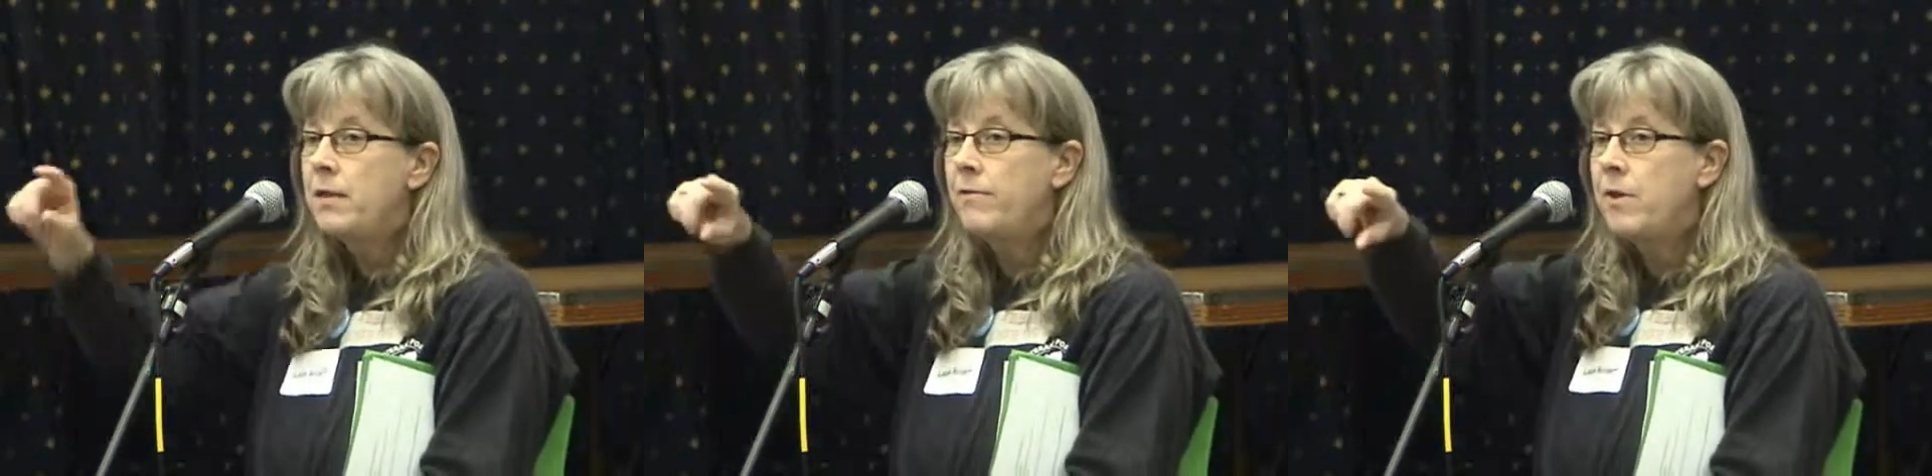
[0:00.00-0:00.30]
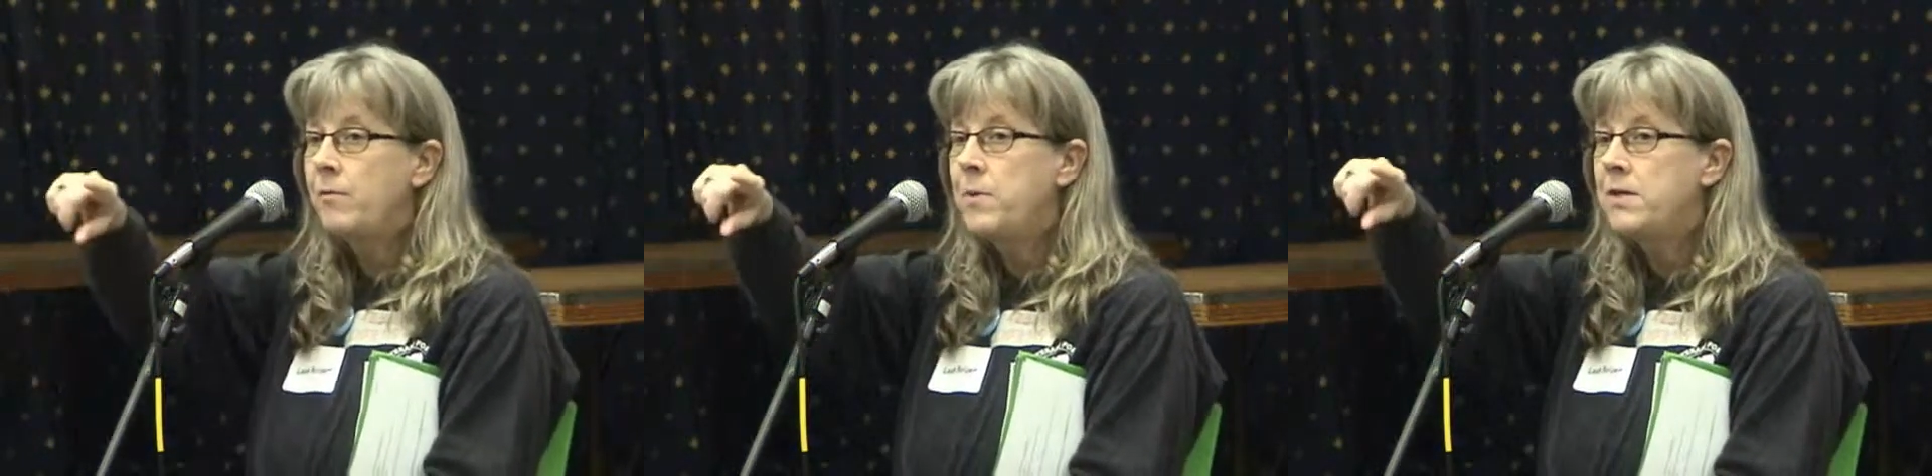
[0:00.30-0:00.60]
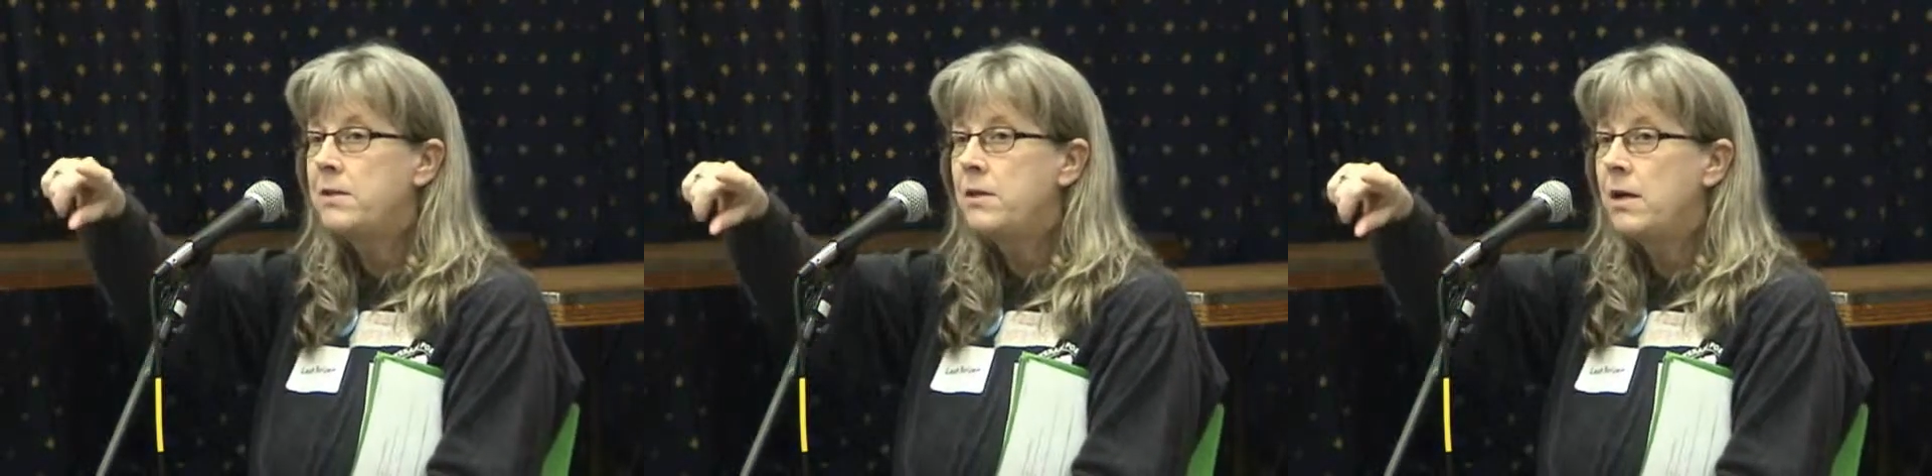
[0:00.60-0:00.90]
The
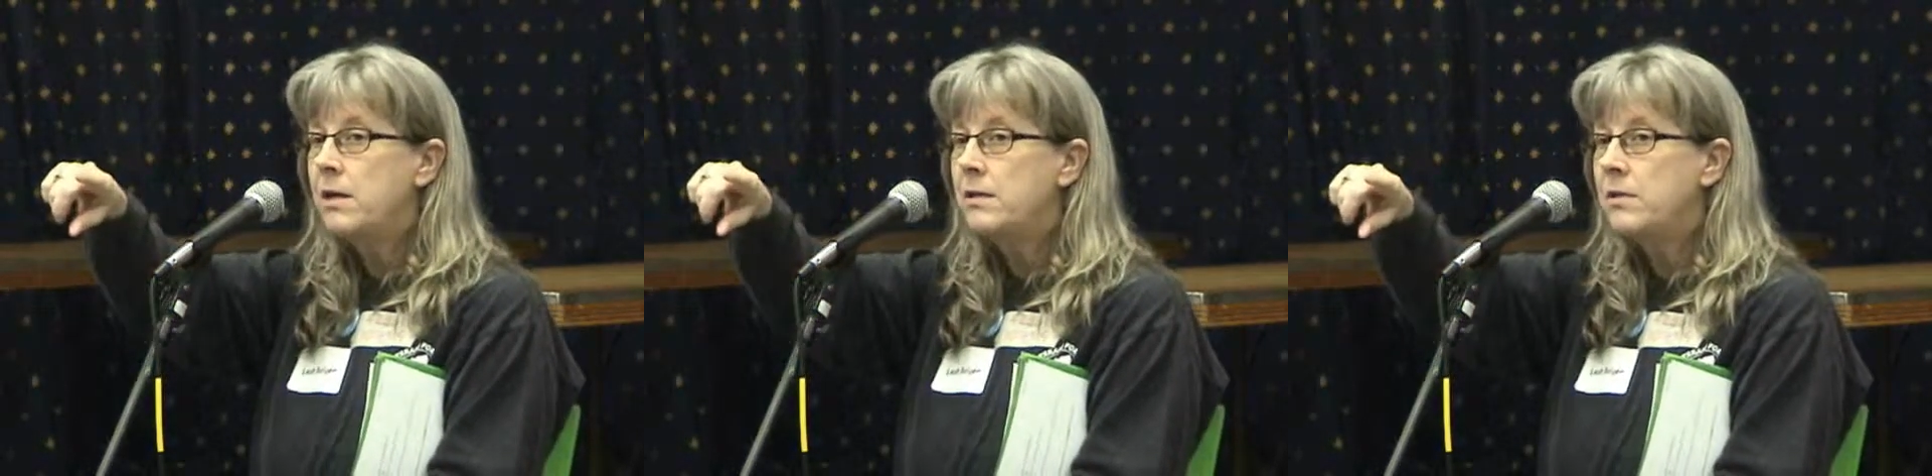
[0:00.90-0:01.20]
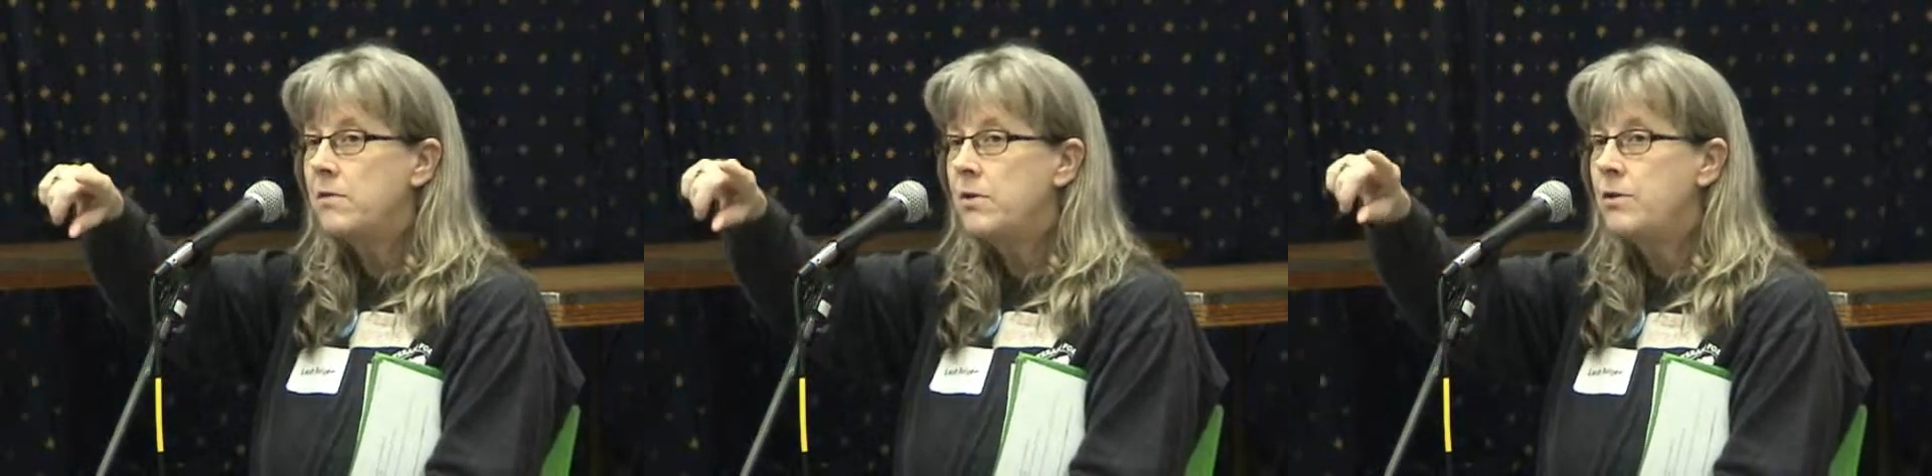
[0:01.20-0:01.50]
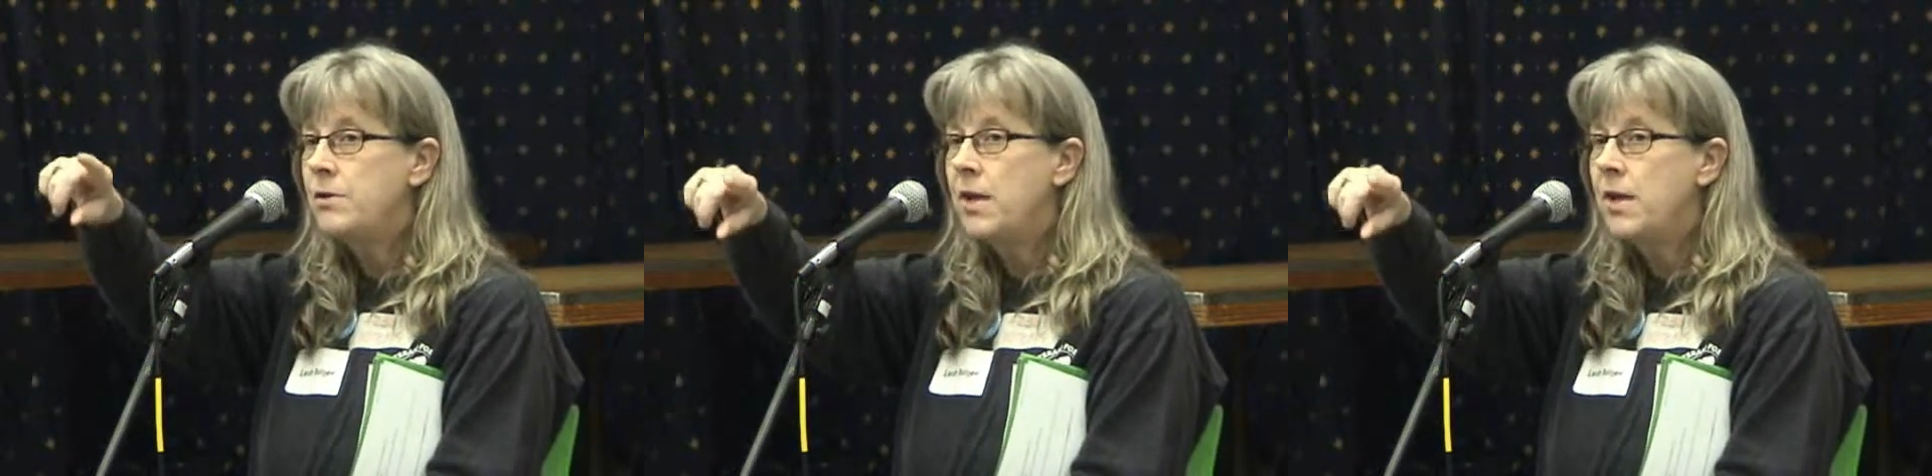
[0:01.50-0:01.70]
VFP 72